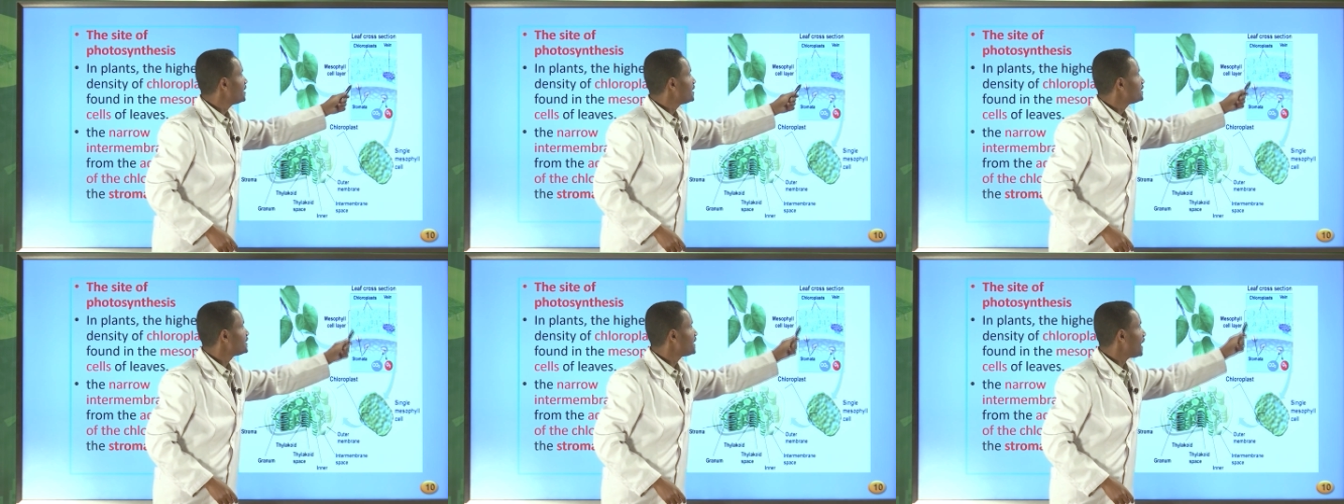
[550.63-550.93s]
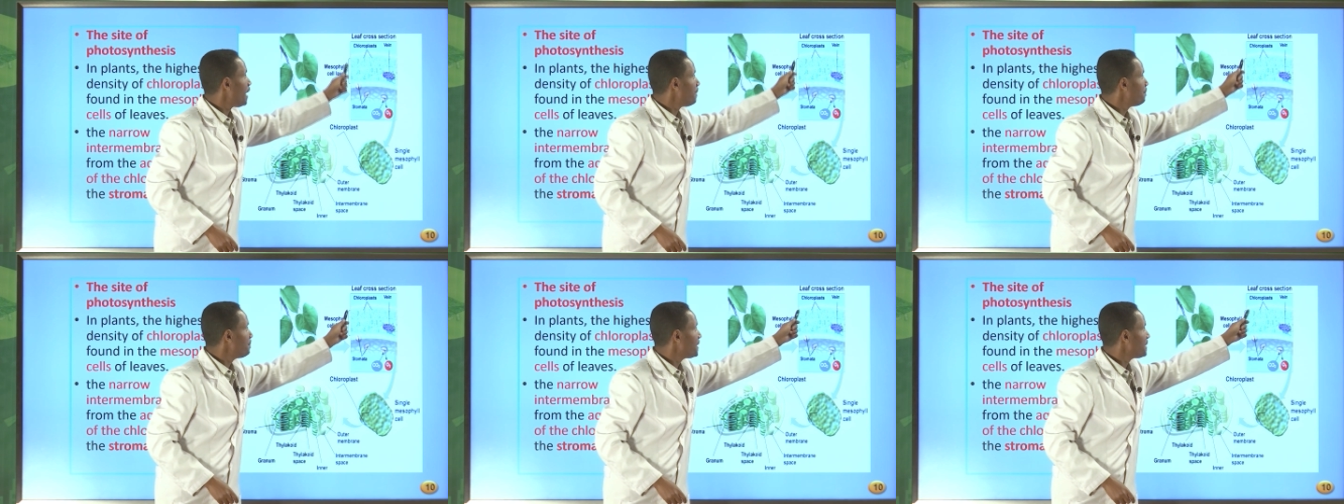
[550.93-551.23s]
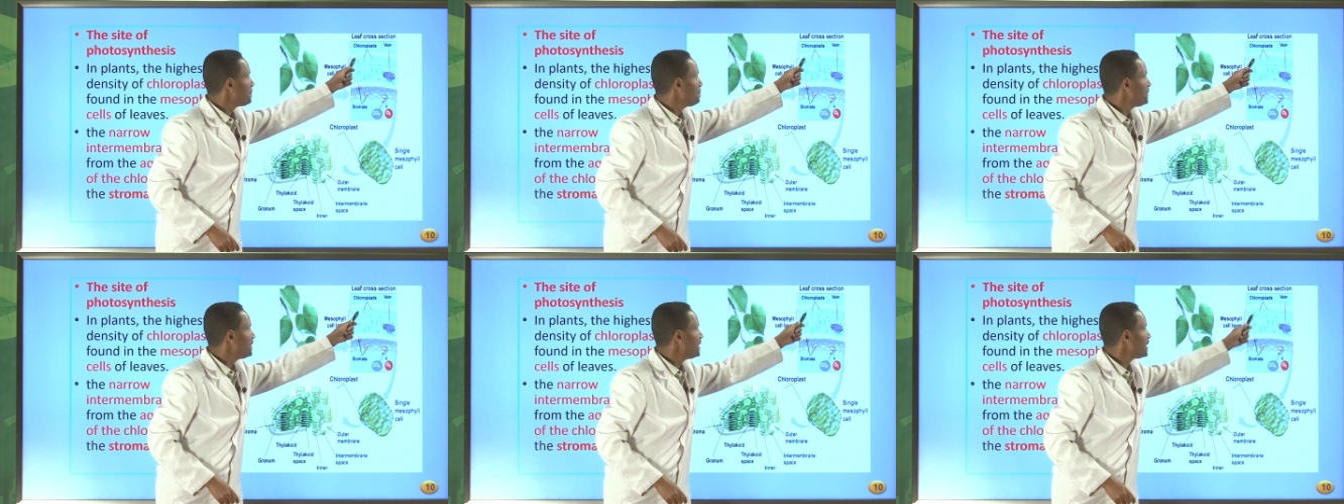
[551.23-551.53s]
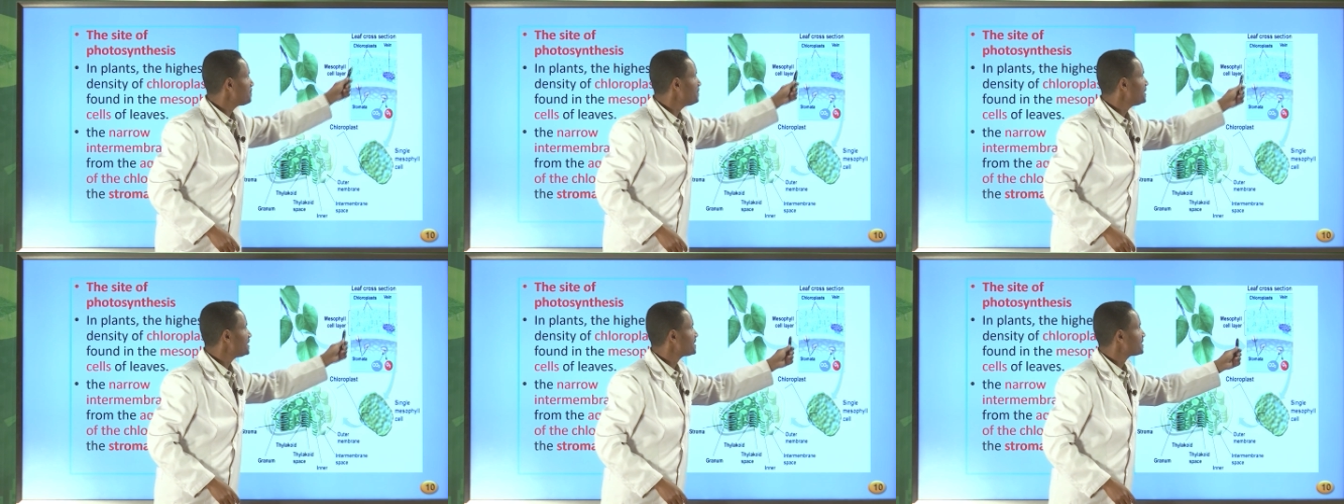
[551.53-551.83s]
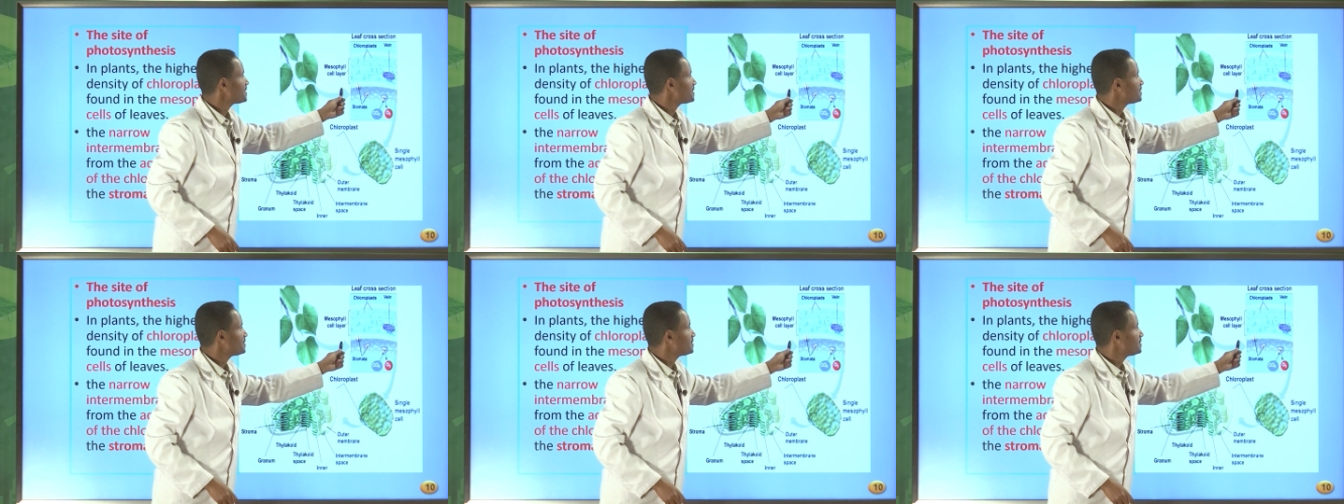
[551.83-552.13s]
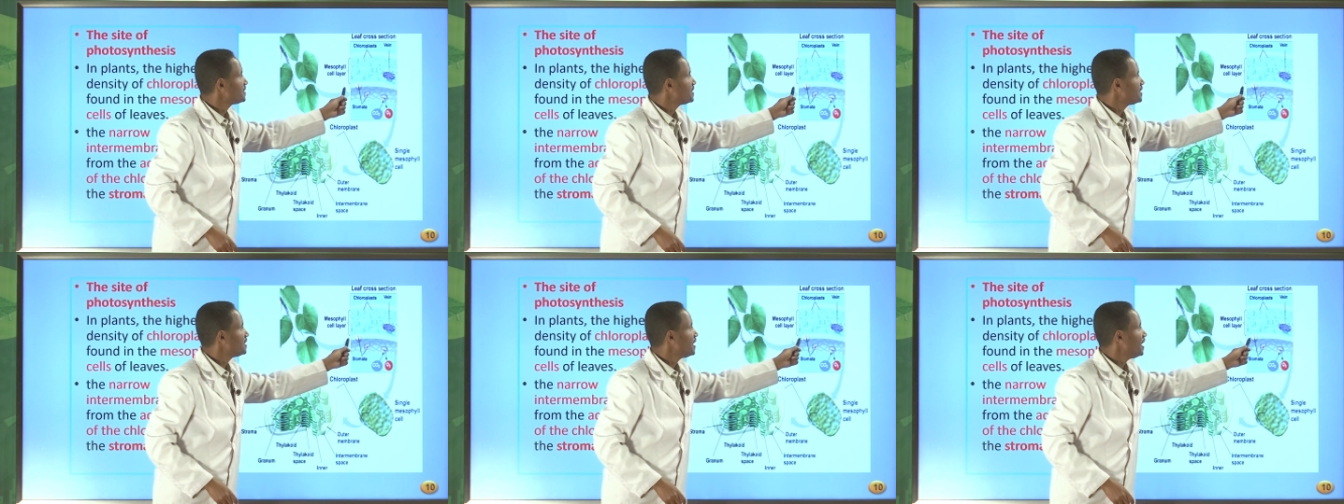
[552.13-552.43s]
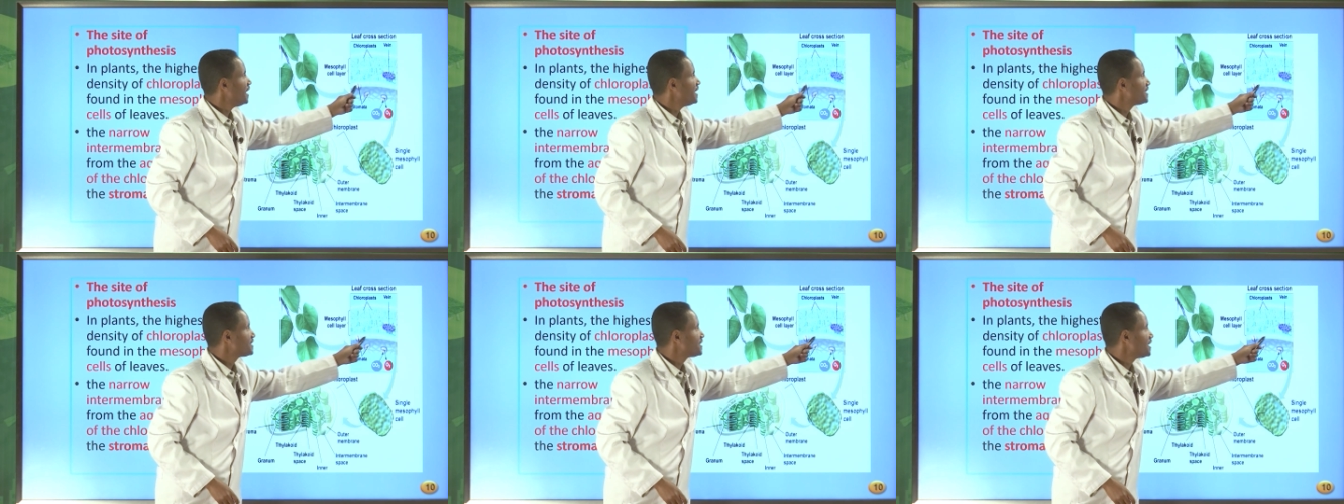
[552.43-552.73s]
the upper epidermis
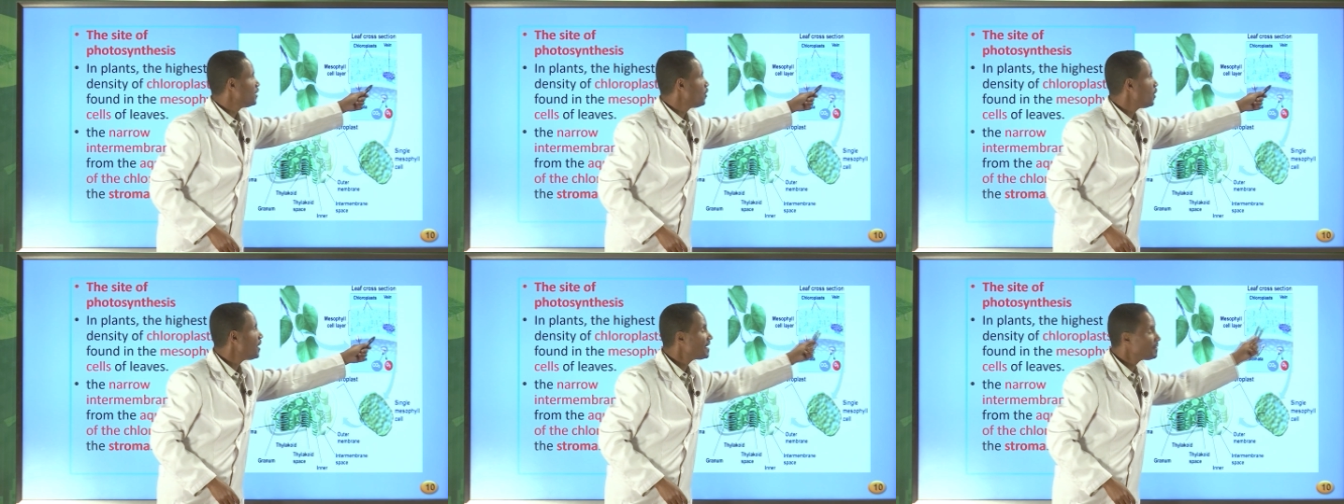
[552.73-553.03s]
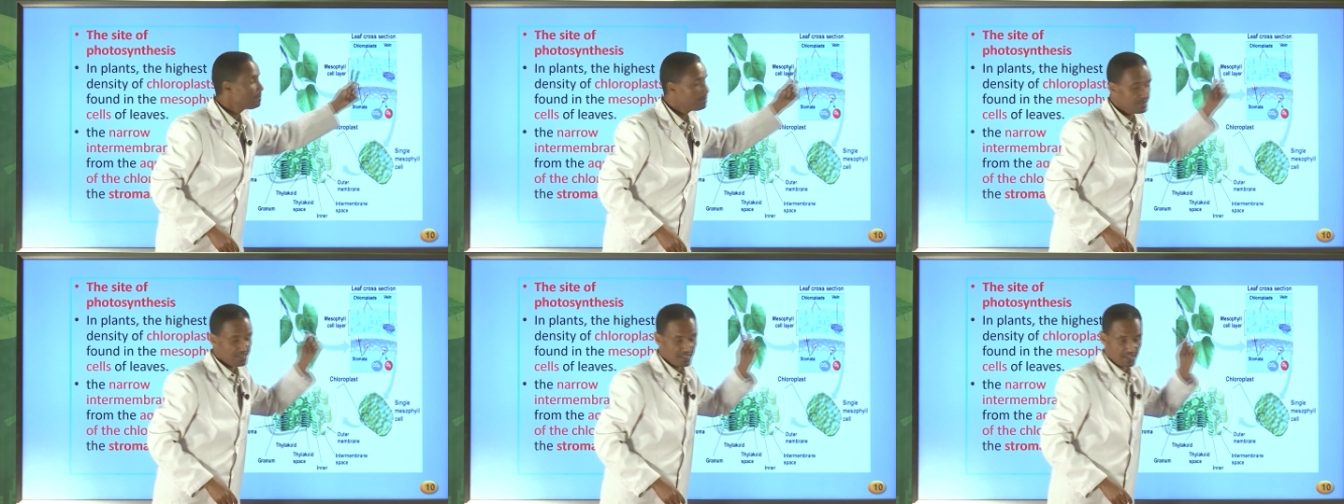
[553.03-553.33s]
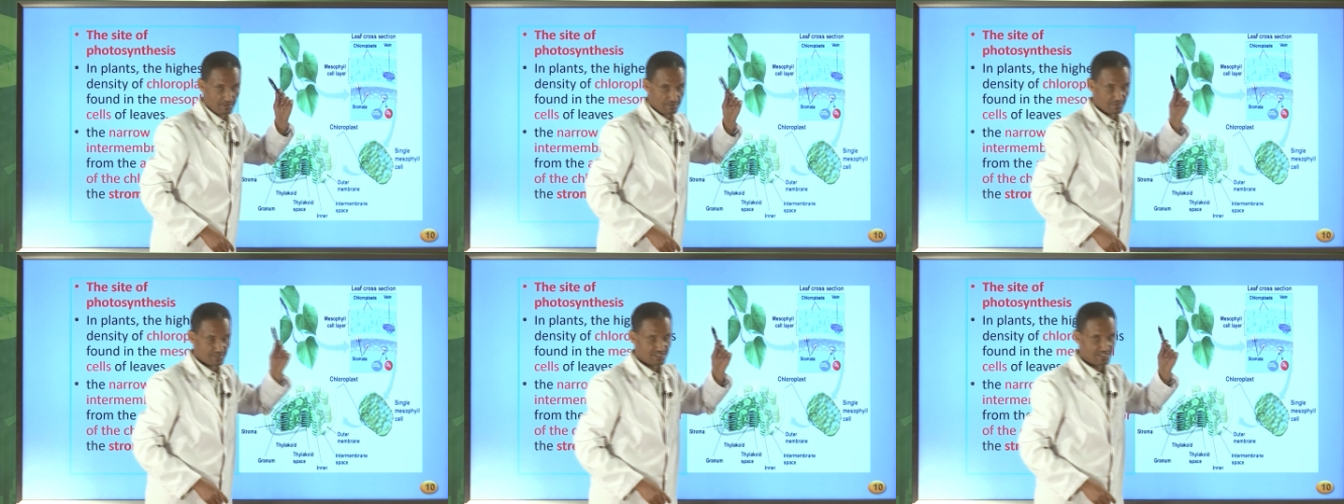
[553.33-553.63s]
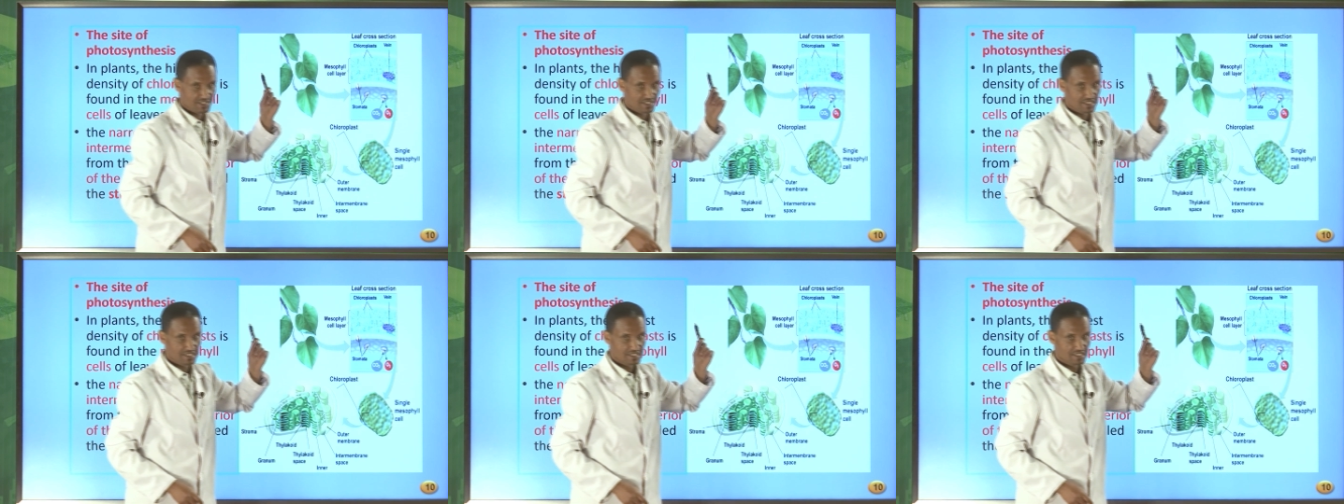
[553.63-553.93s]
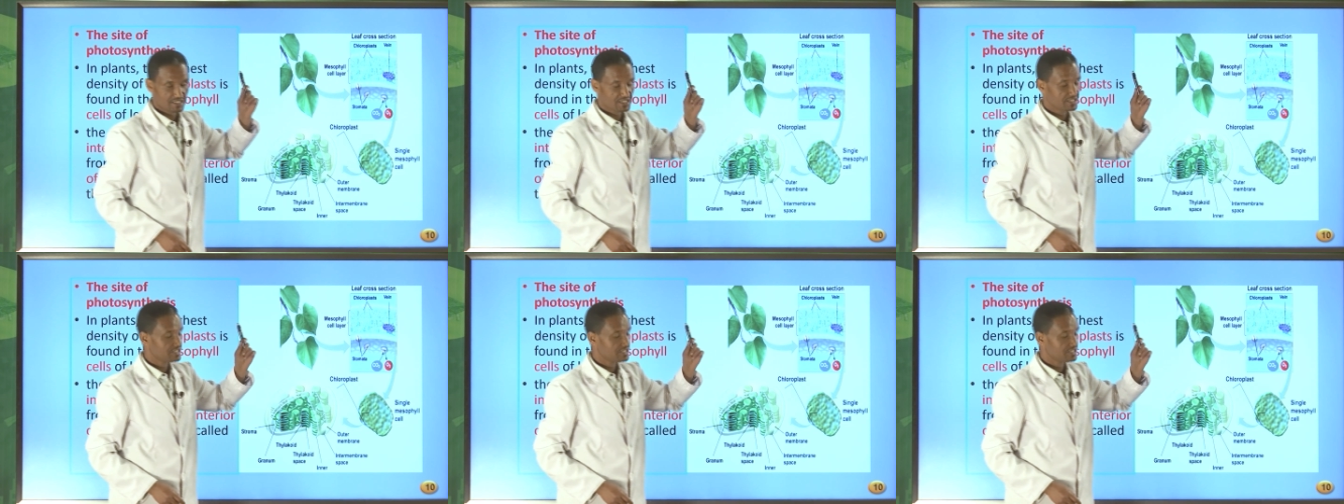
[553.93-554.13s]
and the lower epidermis.